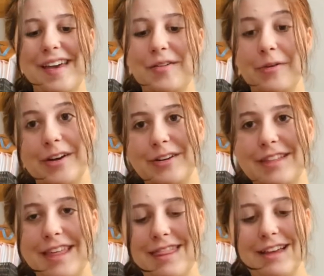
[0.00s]
Weird.
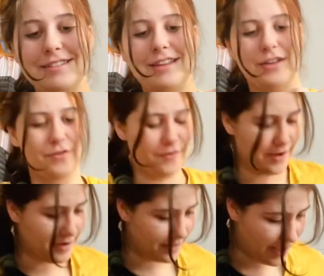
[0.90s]
The things that you
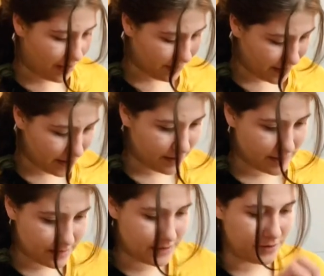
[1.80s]
find at the outlet.
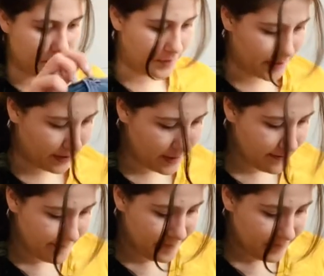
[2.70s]
Super weird.
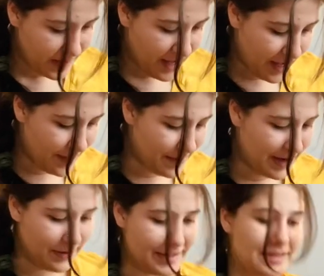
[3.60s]
Um, anyways,